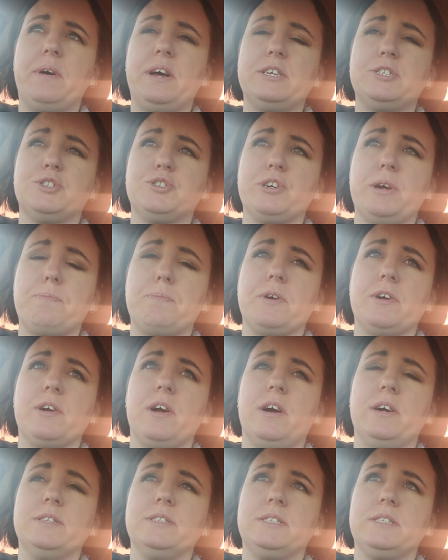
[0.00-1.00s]
stripper
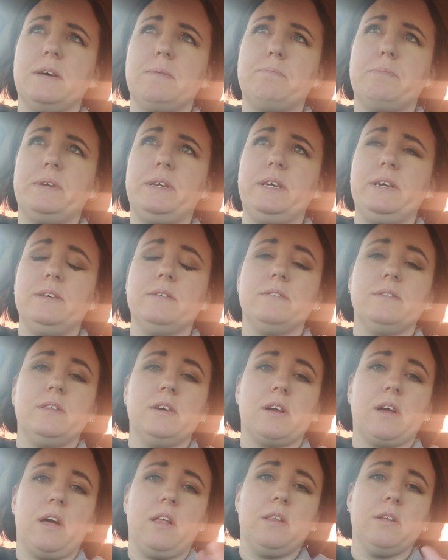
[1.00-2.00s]
on somebody.
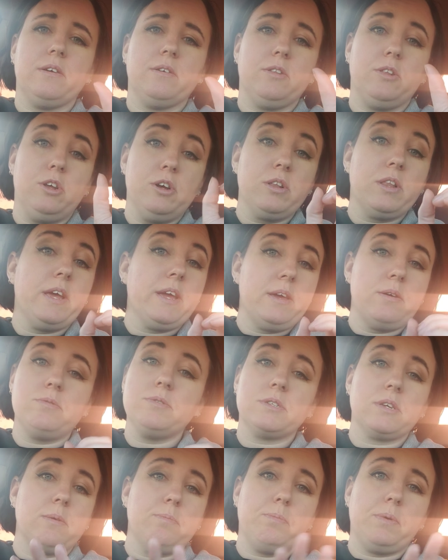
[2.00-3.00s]
The color looked like it
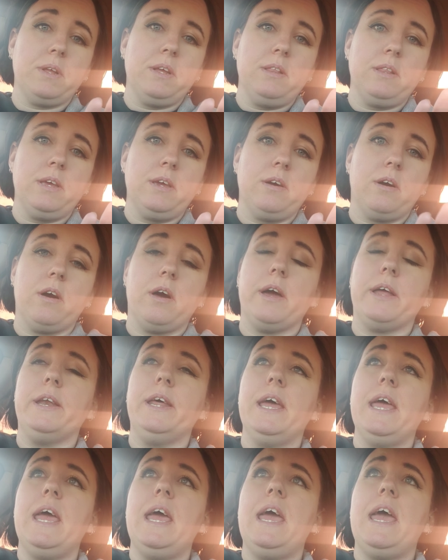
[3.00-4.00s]
was completely gone,
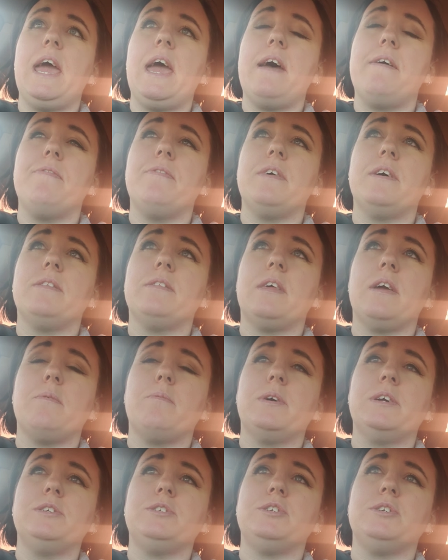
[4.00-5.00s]
and then they
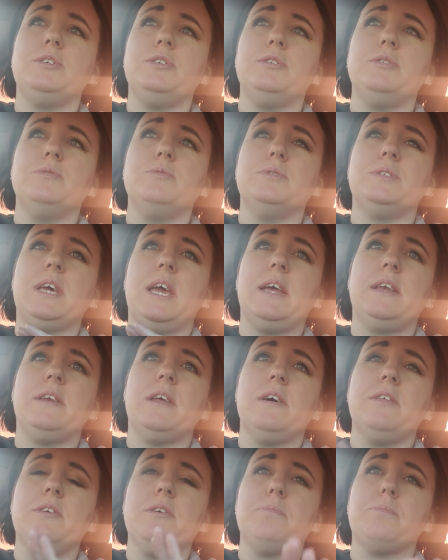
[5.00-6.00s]
went to use
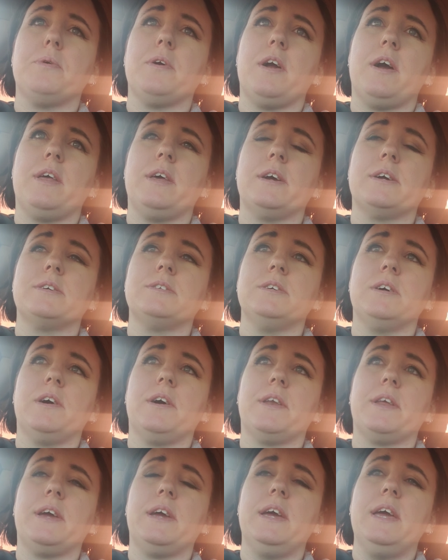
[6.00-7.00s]
another product
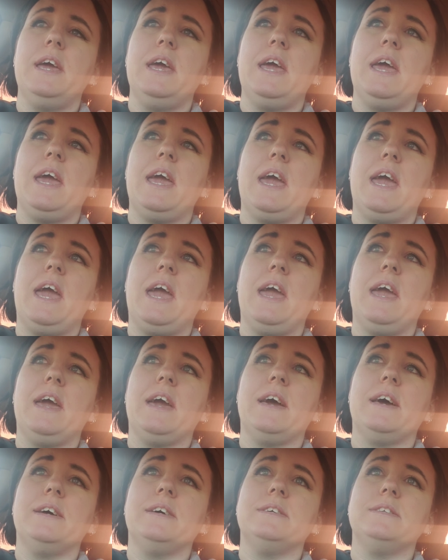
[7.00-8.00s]
on it,
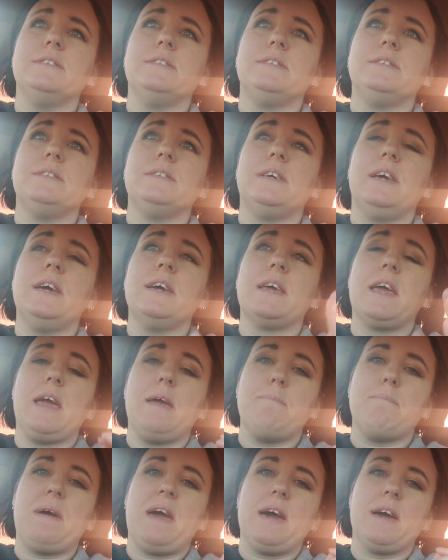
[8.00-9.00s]
and it
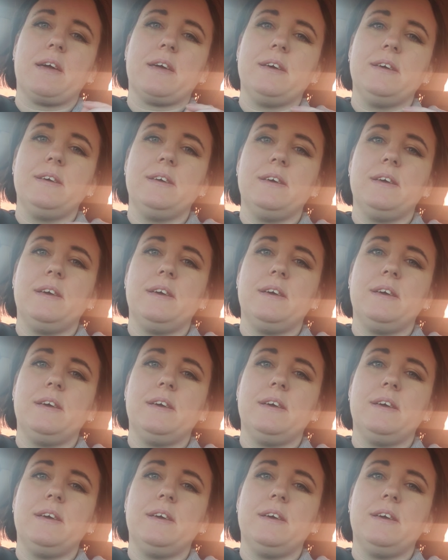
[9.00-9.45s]
came back.